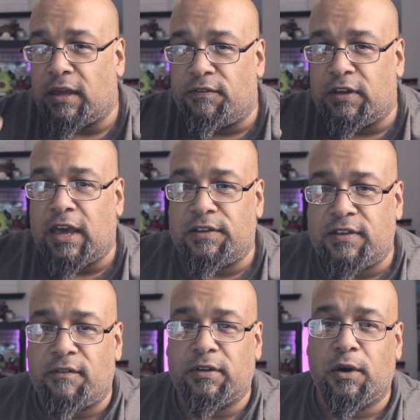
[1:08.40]
In case
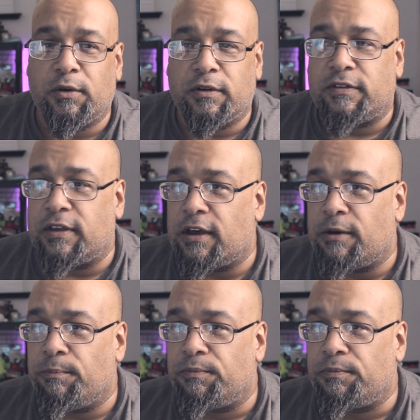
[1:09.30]
you haven't noticed,
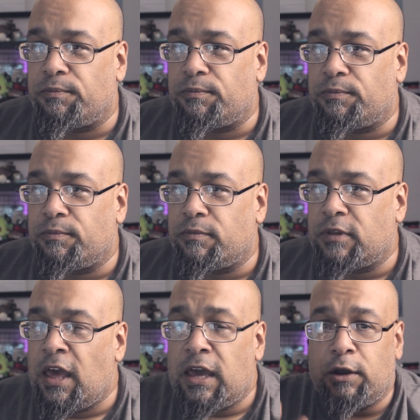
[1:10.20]

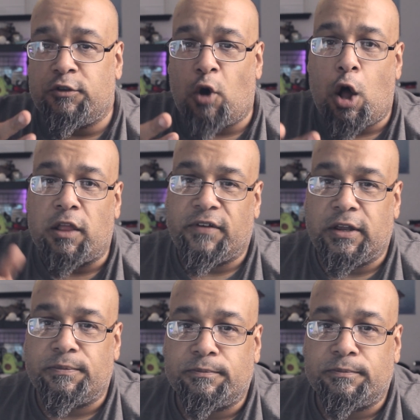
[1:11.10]
here's all of it.